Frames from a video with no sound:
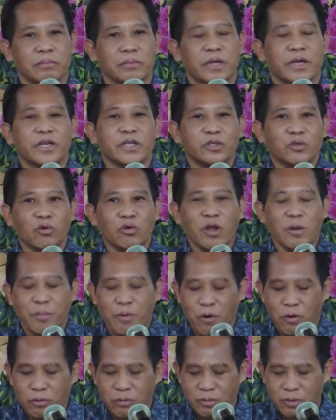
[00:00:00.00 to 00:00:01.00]
That is all
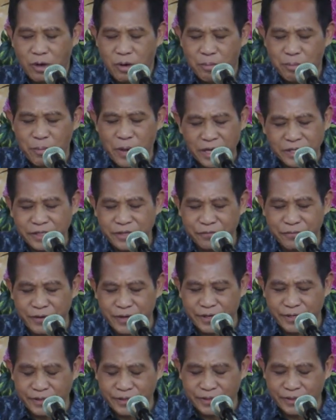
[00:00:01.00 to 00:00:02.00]
about
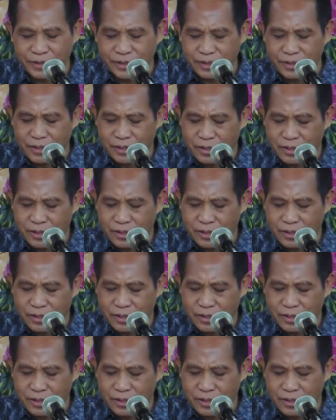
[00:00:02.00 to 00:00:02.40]
perseverance.